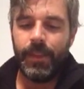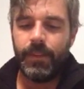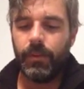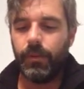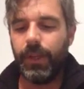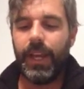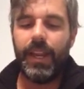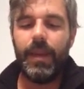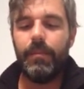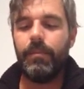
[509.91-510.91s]
So we got
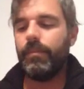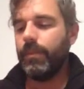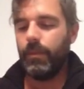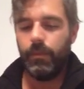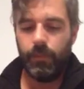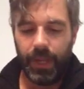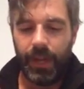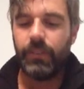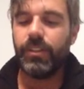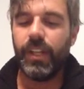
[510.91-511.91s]
him, we got
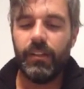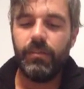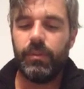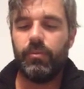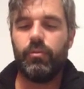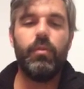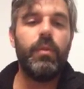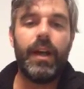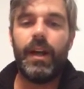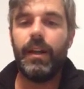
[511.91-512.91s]
ourselves, we threw
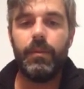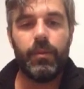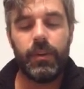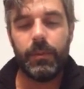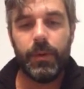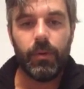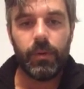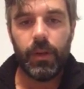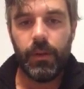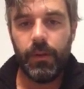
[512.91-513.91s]
it all aboard the
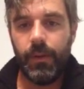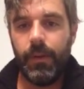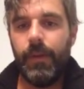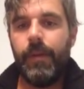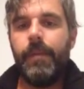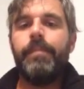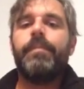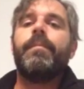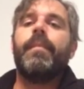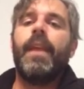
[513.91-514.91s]
boat.
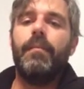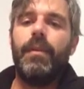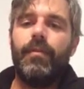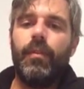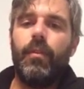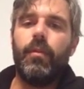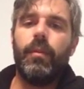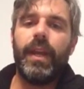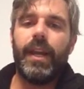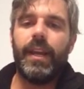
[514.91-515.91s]
And before
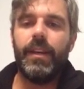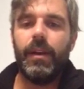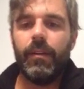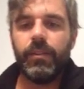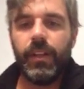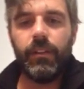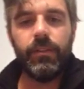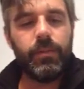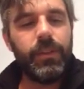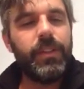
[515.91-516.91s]
we got in
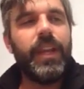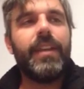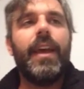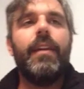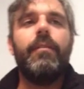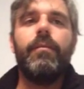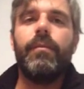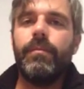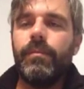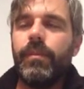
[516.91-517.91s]
ourselves, we sat down,
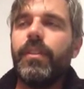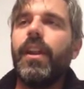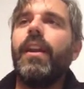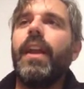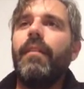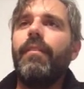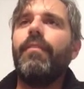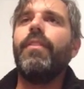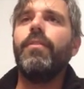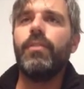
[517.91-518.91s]
started having a
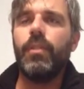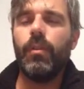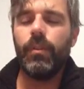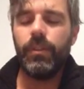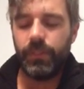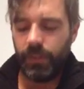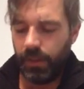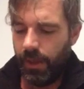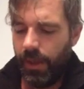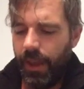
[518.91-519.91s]
few stories,
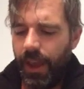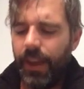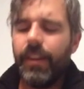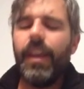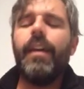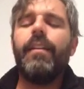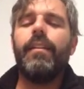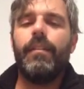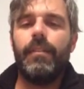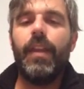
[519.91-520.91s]
and
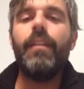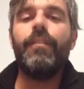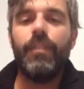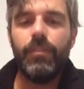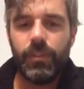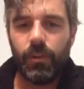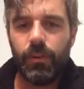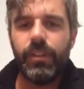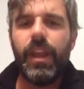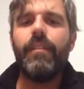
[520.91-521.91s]
telling a few
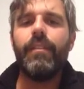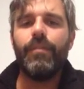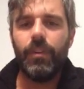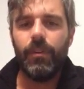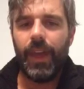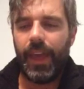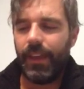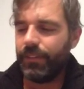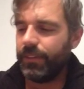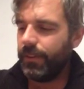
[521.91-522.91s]
stories and having a few
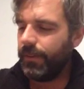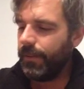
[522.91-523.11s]
laughs.